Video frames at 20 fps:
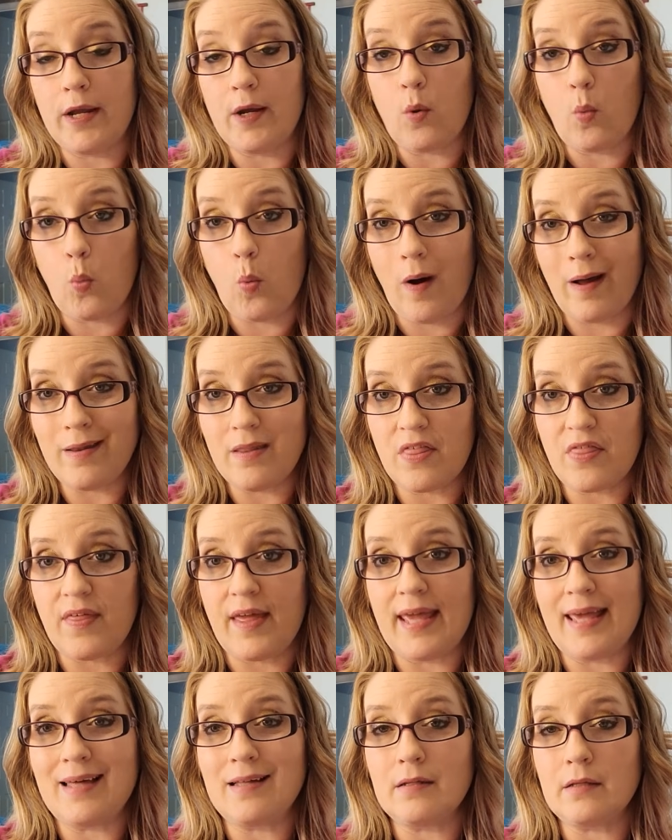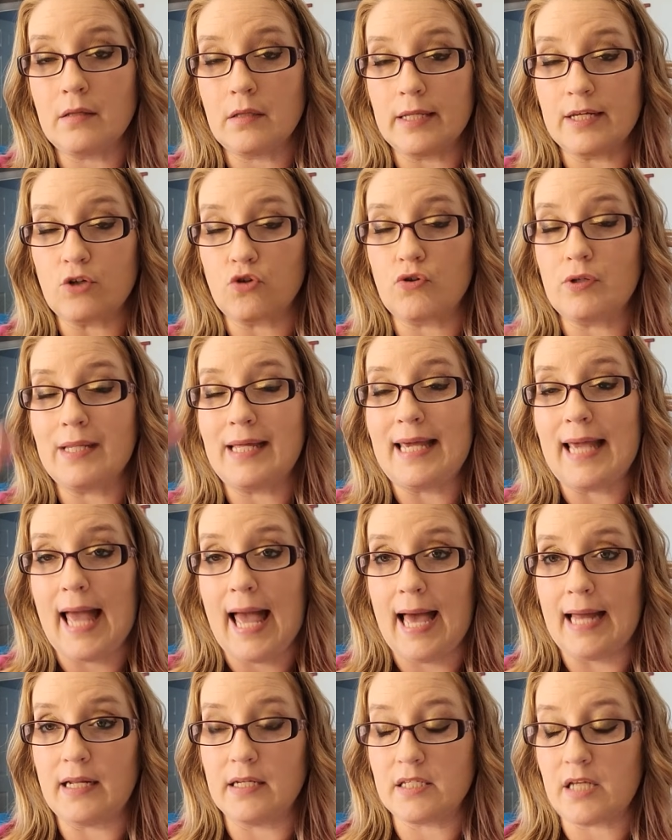doing one thing
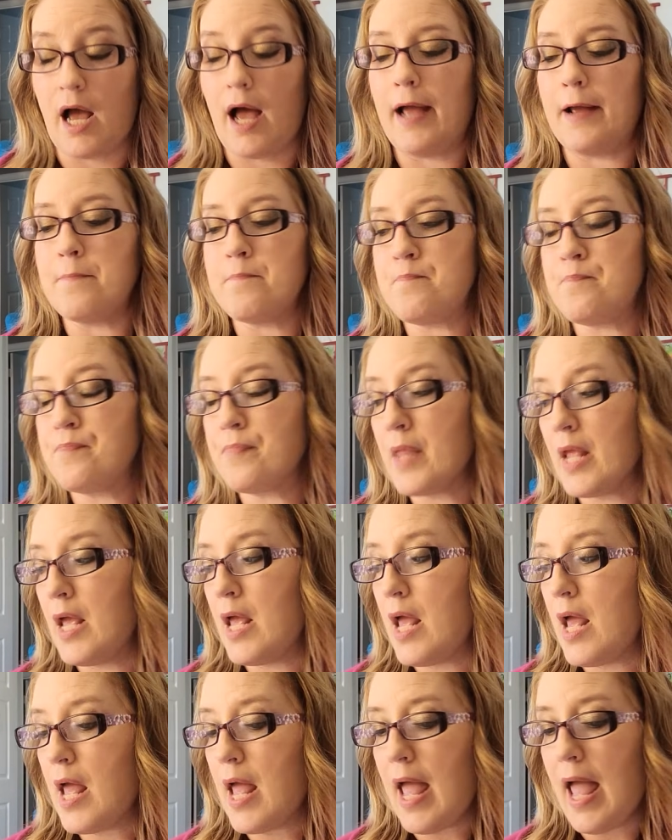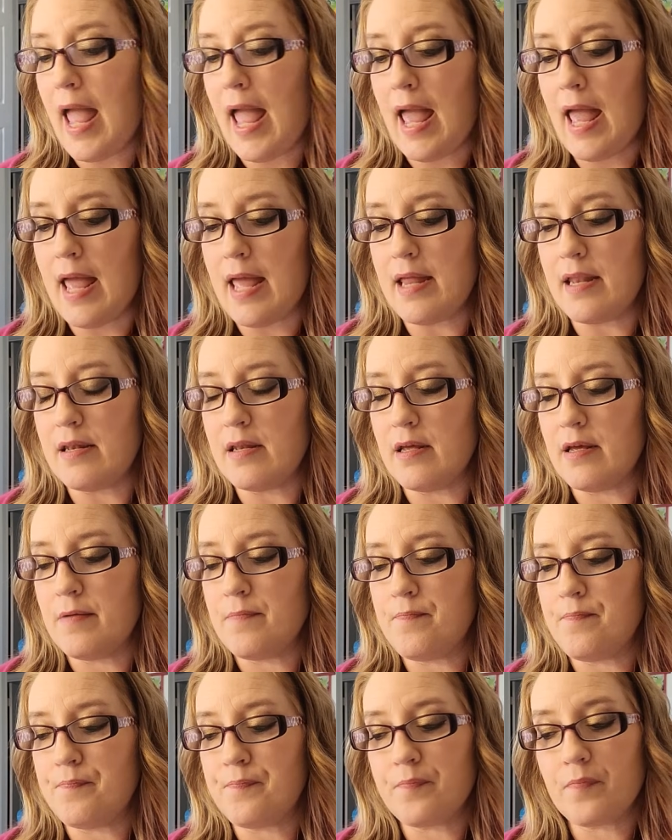literally at a time. And